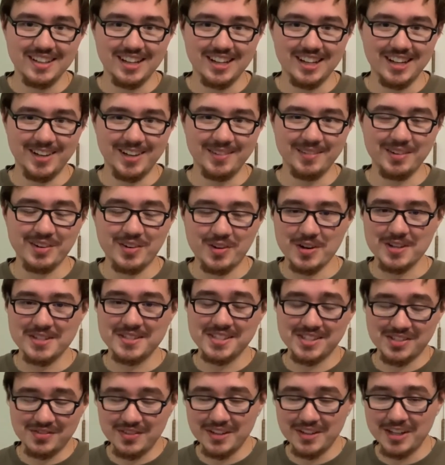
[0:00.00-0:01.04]
And of course,
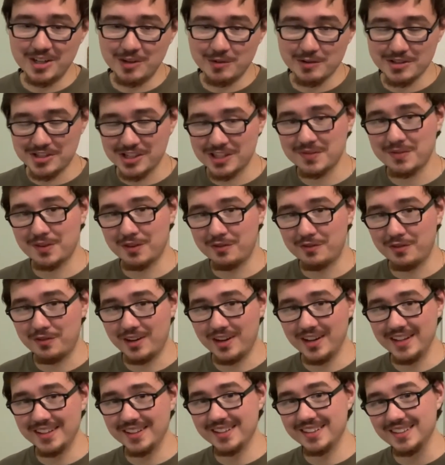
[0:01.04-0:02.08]
this video was just for
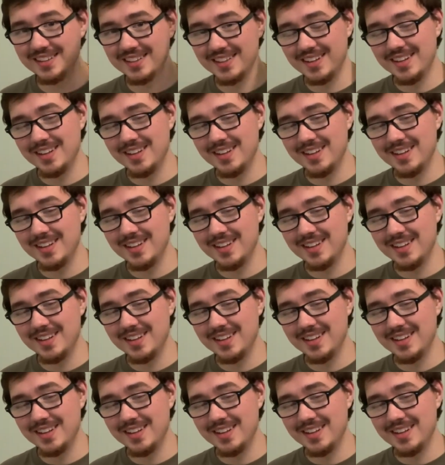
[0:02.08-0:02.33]
fun.